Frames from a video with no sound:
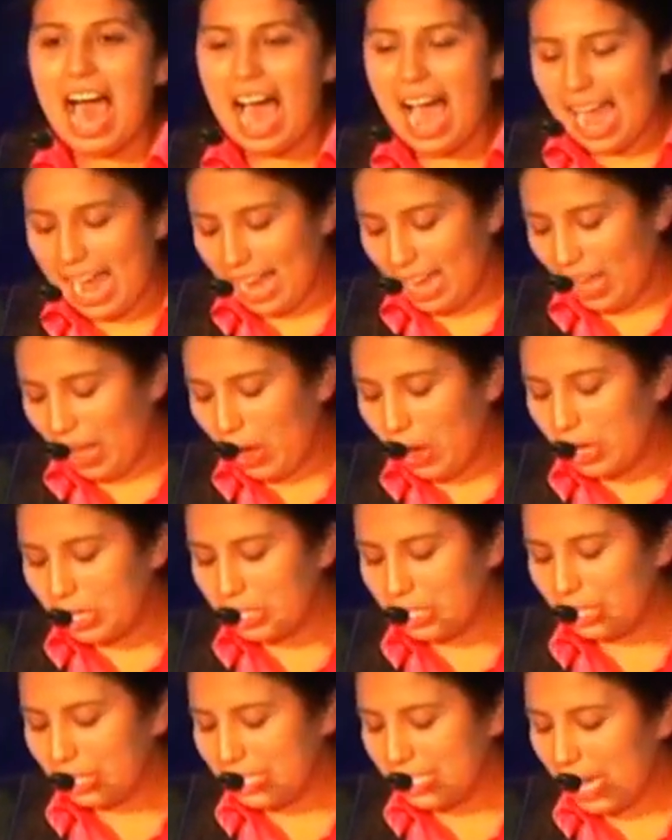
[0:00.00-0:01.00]
I
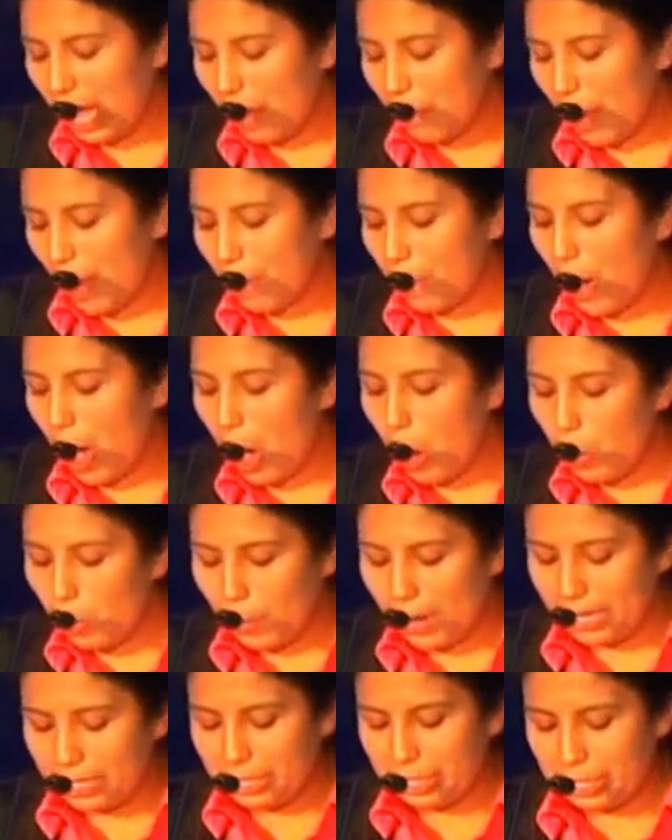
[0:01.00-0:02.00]
also tell my
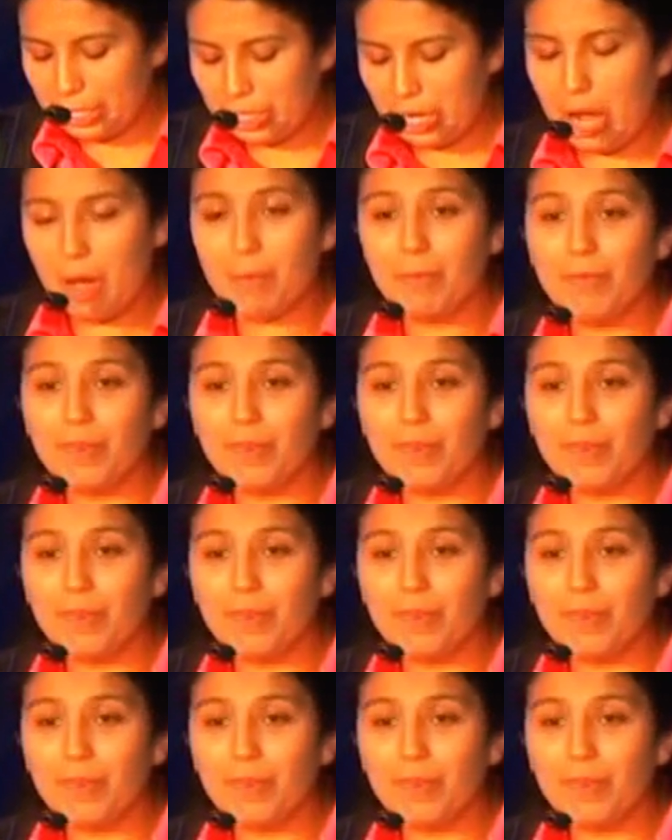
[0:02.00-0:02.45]
mom when to show